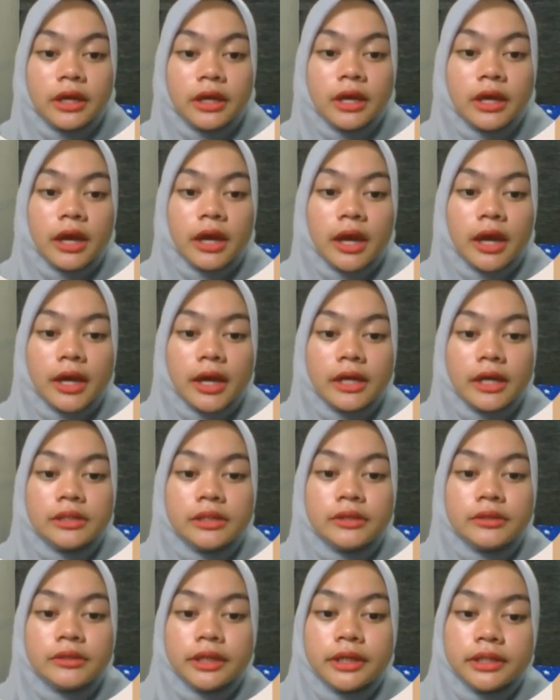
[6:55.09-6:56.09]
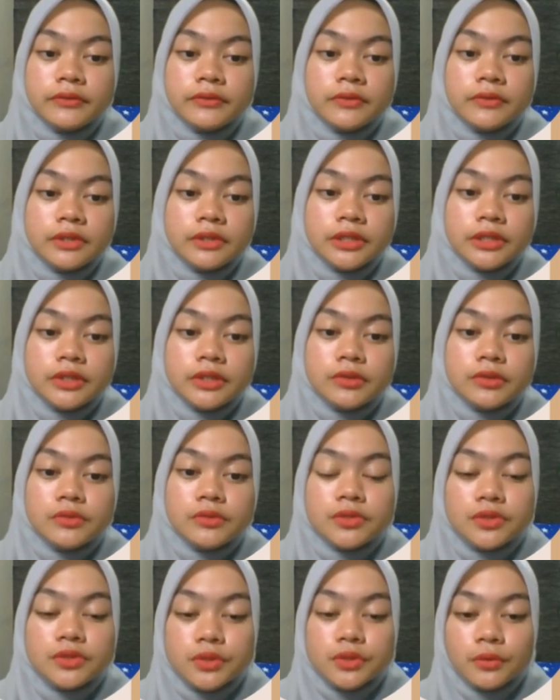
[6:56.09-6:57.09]
and creativity to
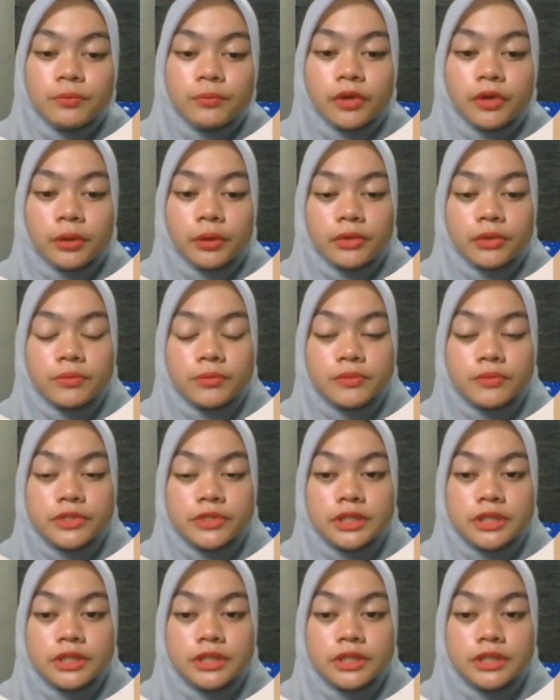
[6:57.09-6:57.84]
solve problems.